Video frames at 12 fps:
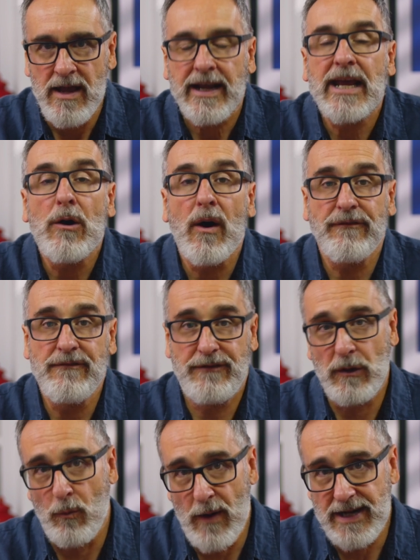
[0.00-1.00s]
can often
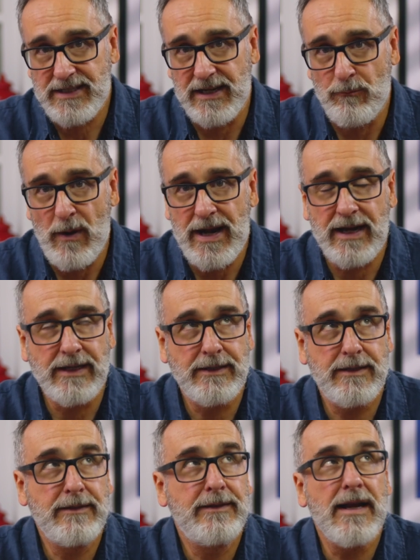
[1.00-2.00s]
feel wasted when it
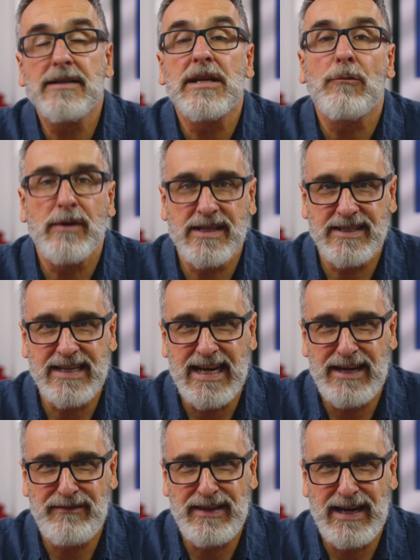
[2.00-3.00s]
doesn't
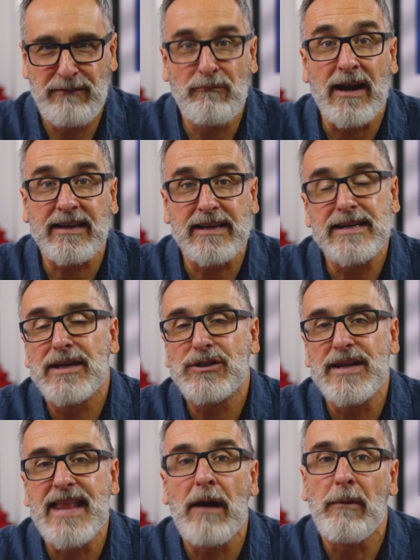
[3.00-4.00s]
receive the
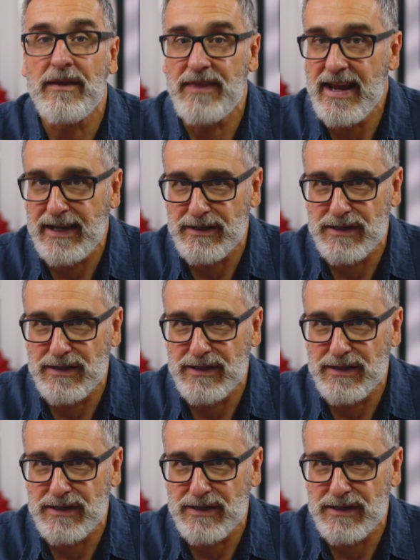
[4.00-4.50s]
recognition that we think it